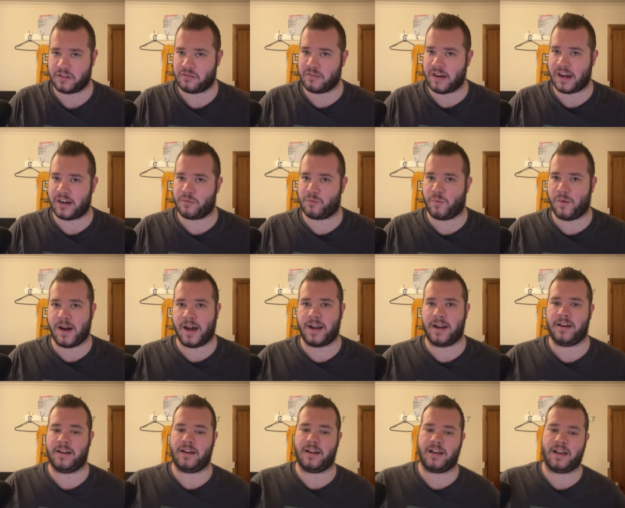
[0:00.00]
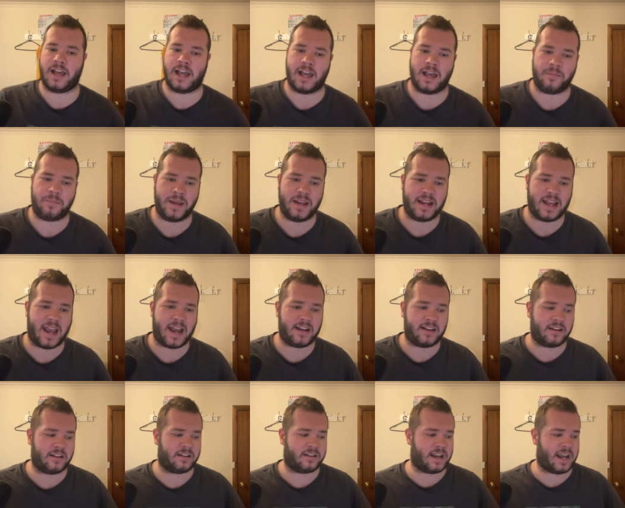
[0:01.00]
round one, Peter
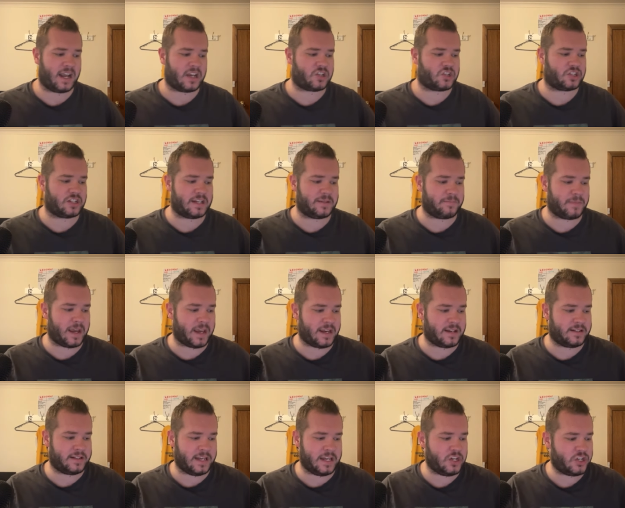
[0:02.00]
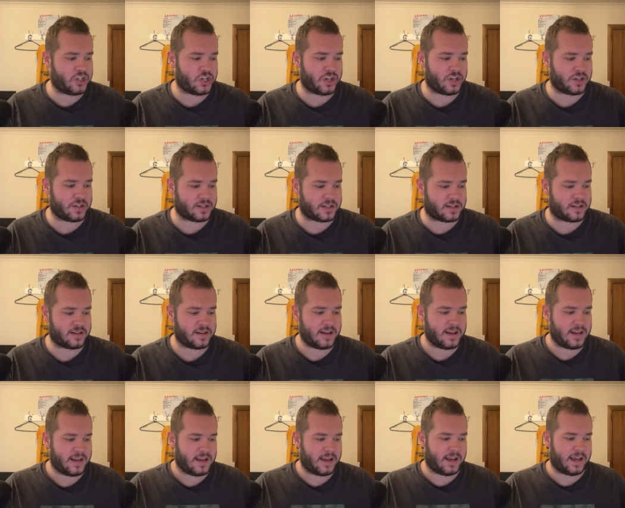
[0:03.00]
Adderton actually made T-shirts
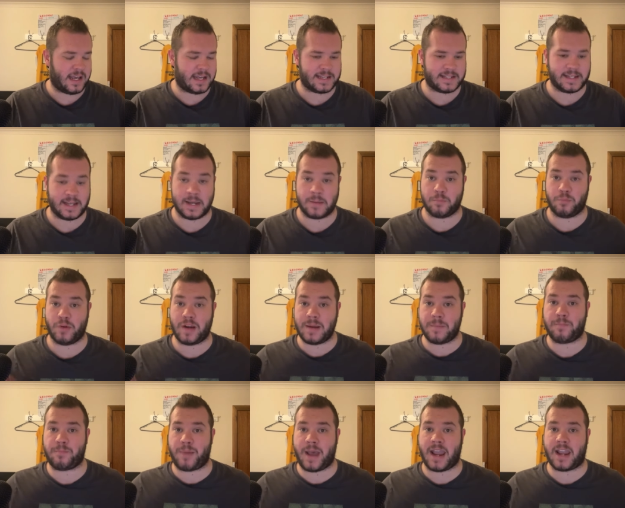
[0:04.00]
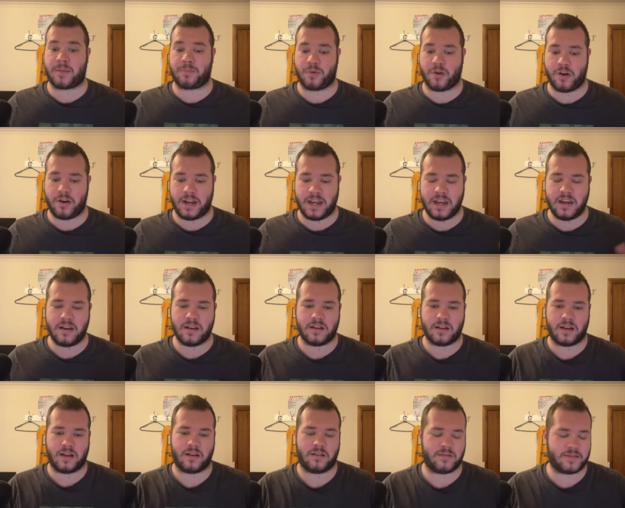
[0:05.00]
saying, "Bring back Brodie,"
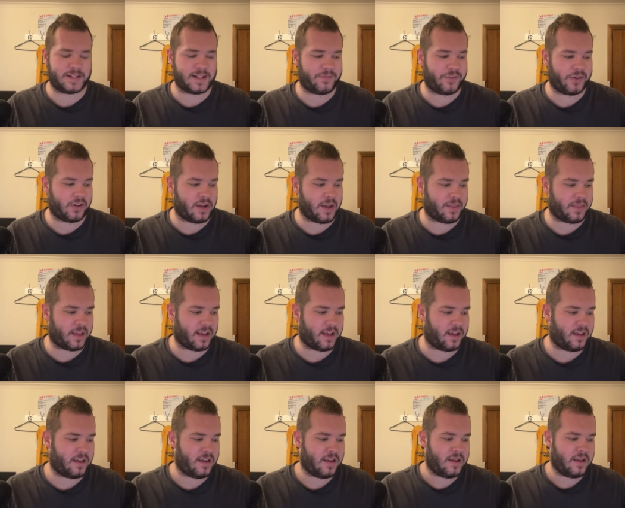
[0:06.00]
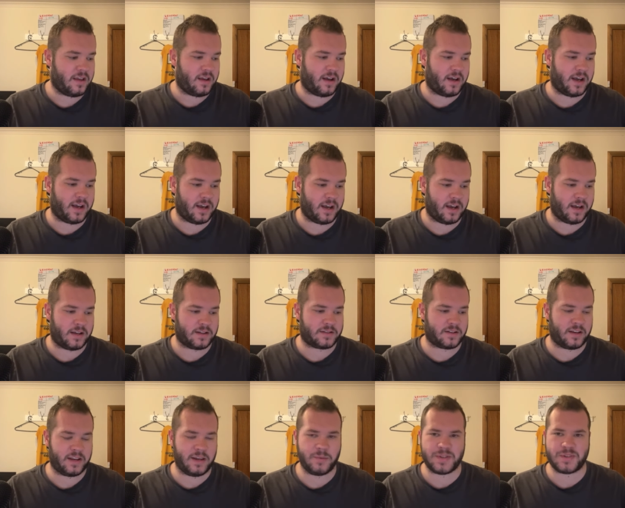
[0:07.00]
or something like that.
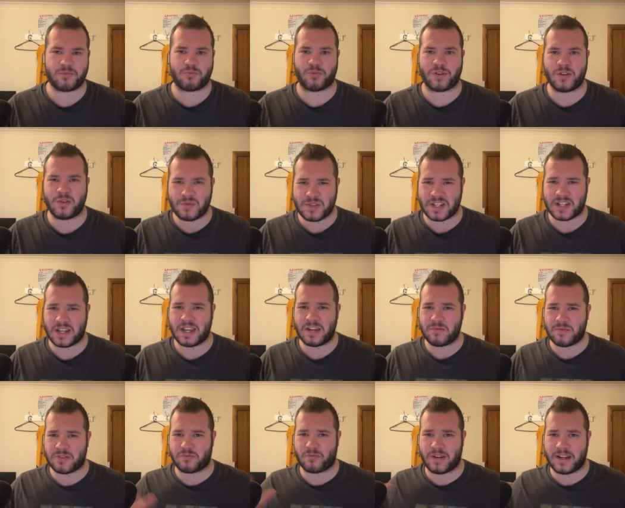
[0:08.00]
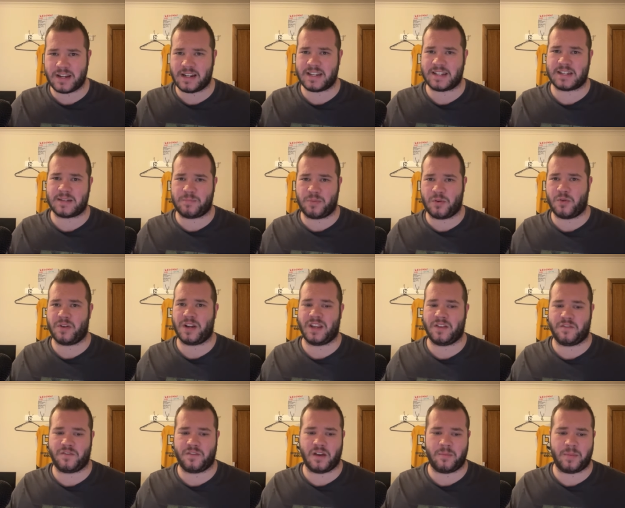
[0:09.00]
So he was really
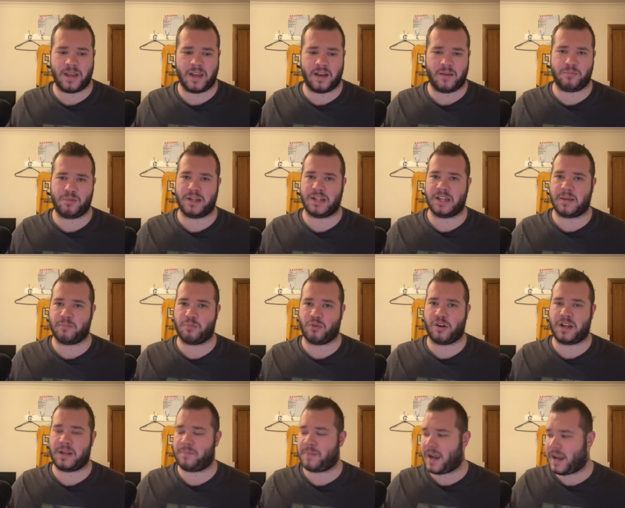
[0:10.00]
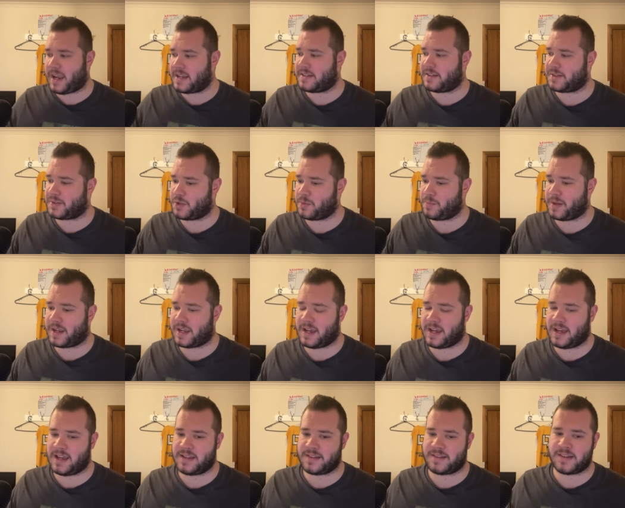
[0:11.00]
supportive about bringing Brodie back into
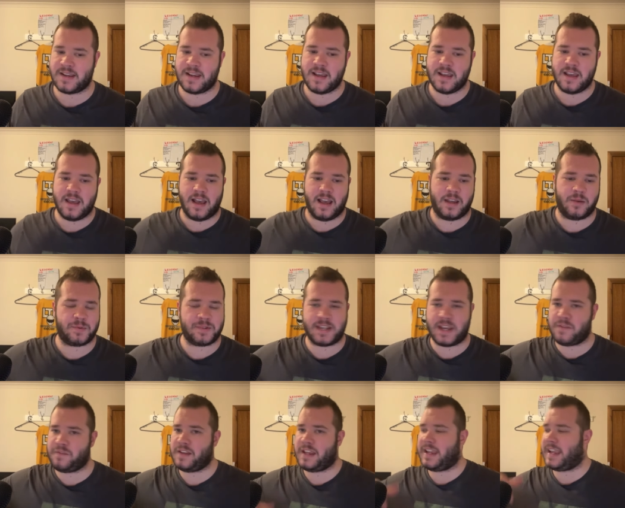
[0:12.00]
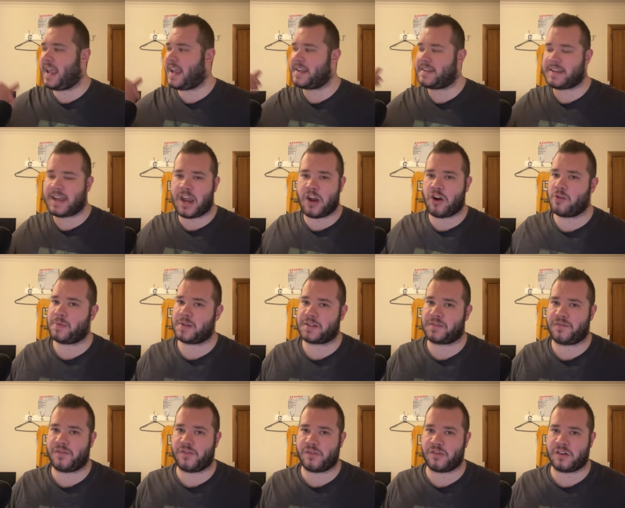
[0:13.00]
Supercars. He was definitely against Erebus
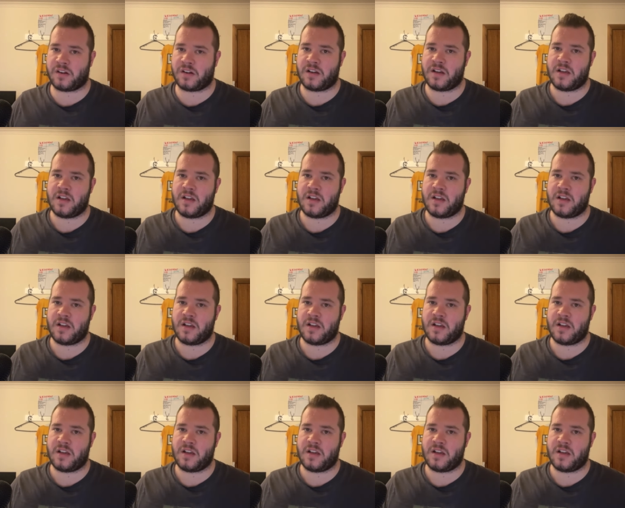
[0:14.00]
for it.